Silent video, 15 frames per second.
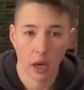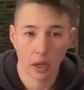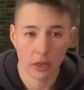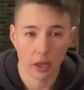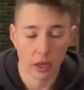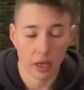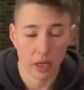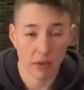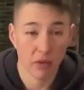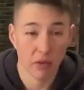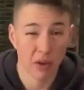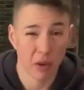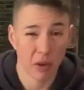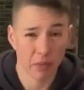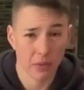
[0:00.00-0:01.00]
And then even
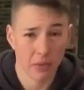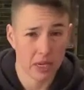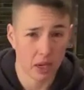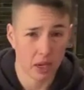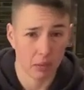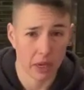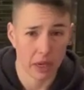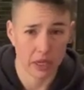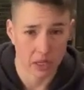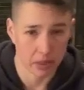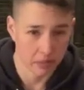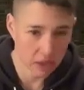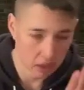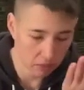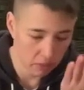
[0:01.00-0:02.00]
if you're not taking big
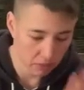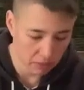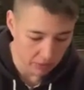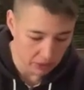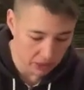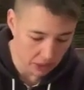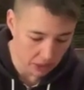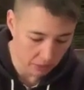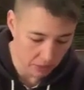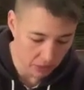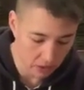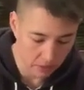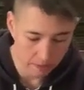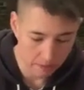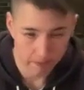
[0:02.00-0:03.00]
steps, that could be baby
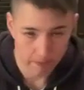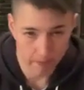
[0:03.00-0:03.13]
steps.